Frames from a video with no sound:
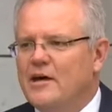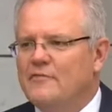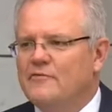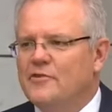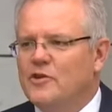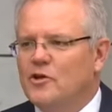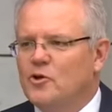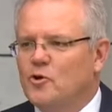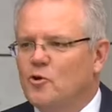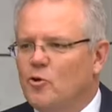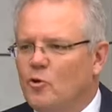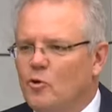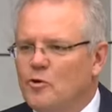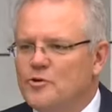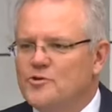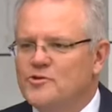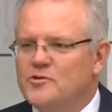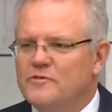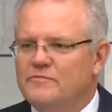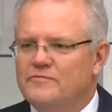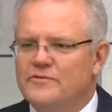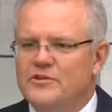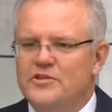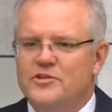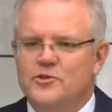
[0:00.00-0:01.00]
over the
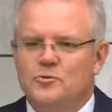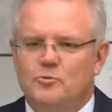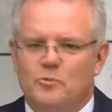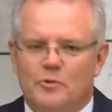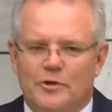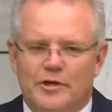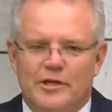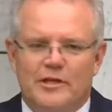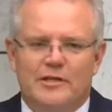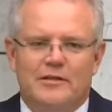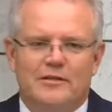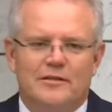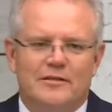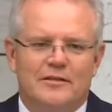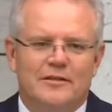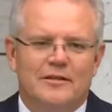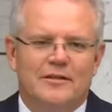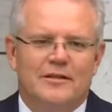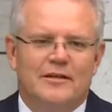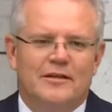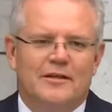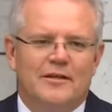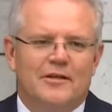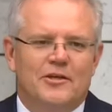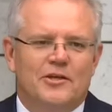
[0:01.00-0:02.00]
course of this week,
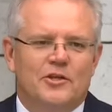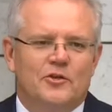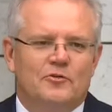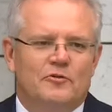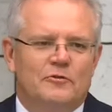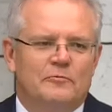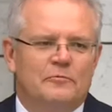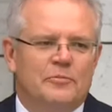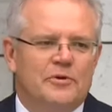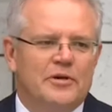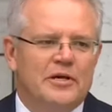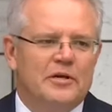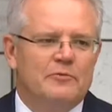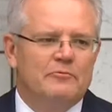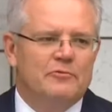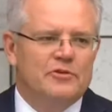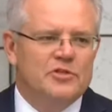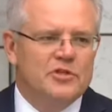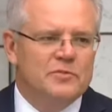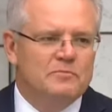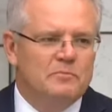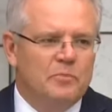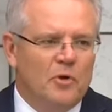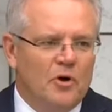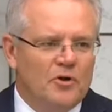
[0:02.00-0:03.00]
you have been
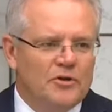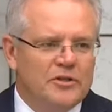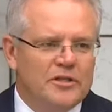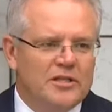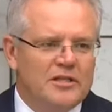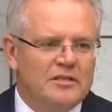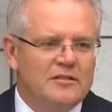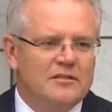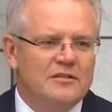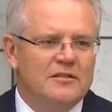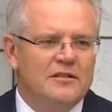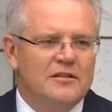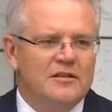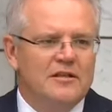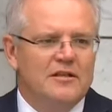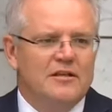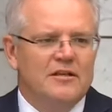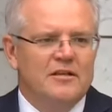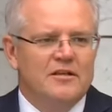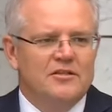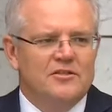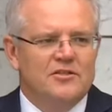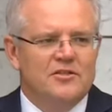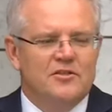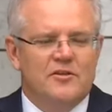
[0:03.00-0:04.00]
responding
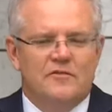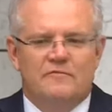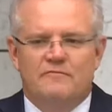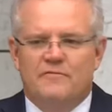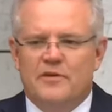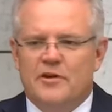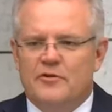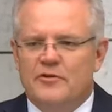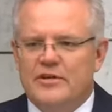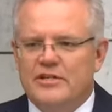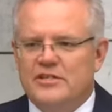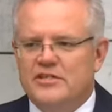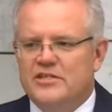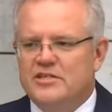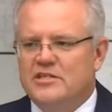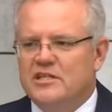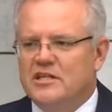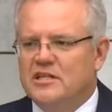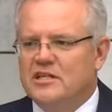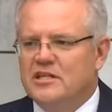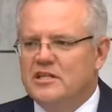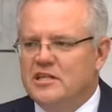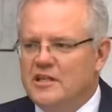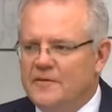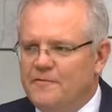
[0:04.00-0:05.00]
to the very
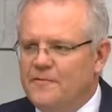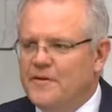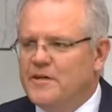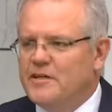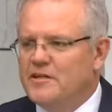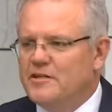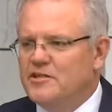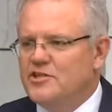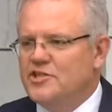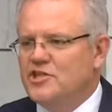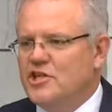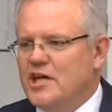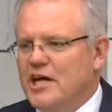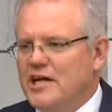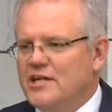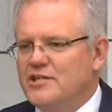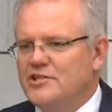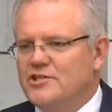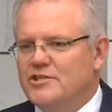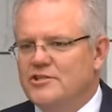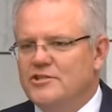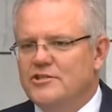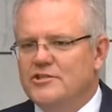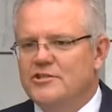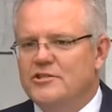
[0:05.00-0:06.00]
significant
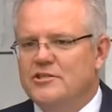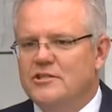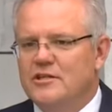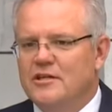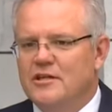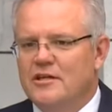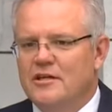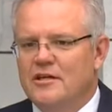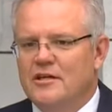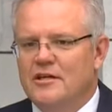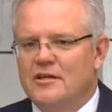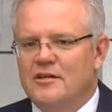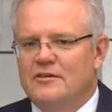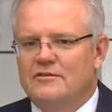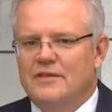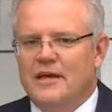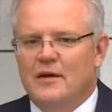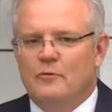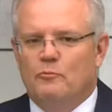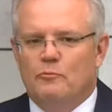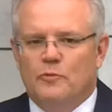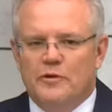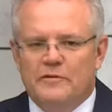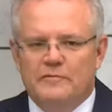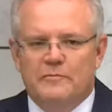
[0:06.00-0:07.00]
changes
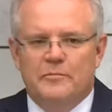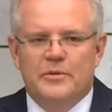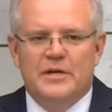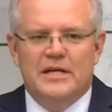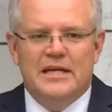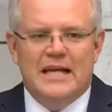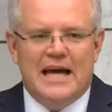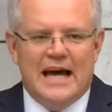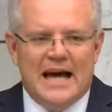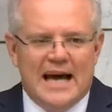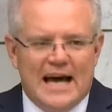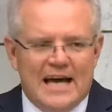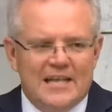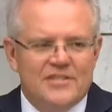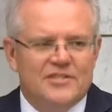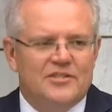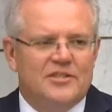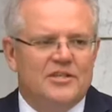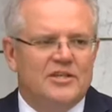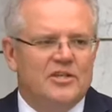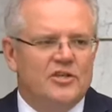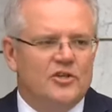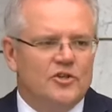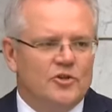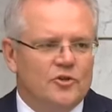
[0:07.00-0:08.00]
that we've been
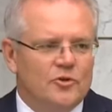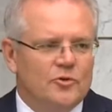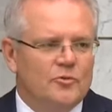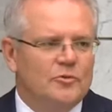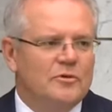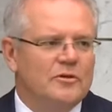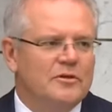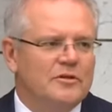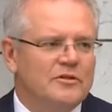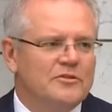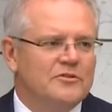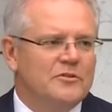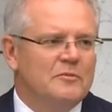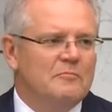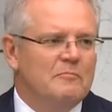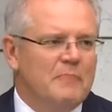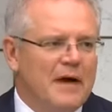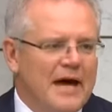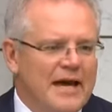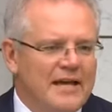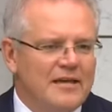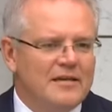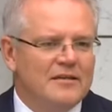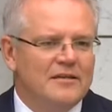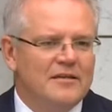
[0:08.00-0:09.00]
asking you to
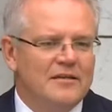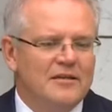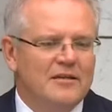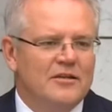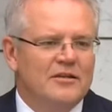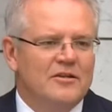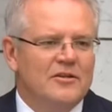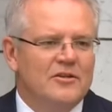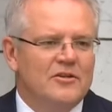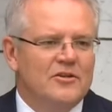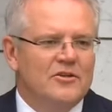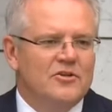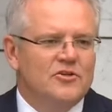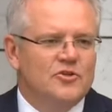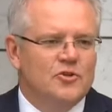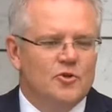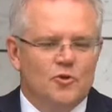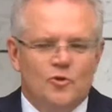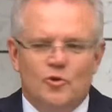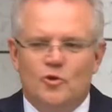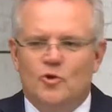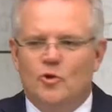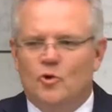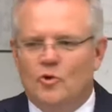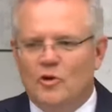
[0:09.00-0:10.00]
make
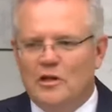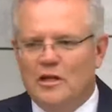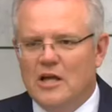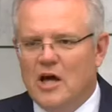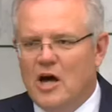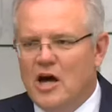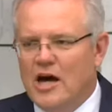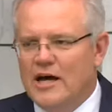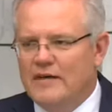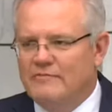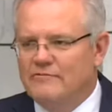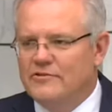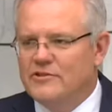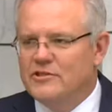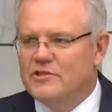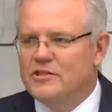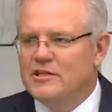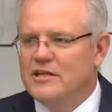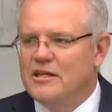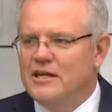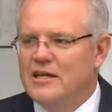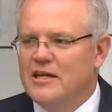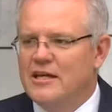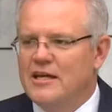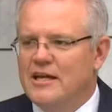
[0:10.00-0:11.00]
to your
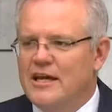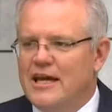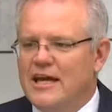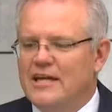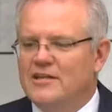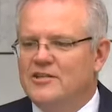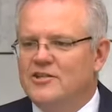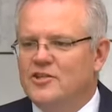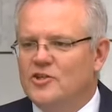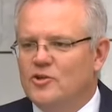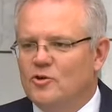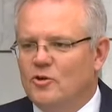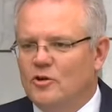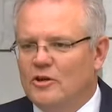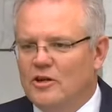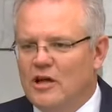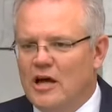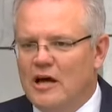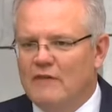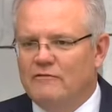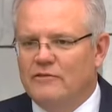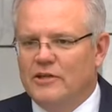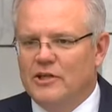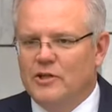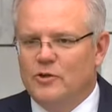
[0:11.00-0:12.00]
lives and to your
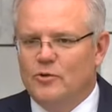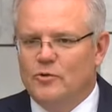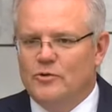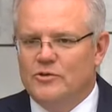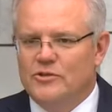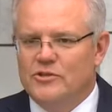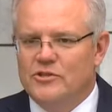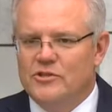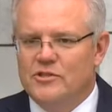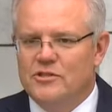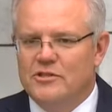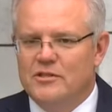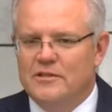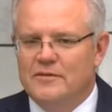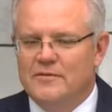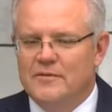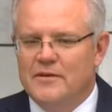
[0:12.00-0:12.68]
livelihoods.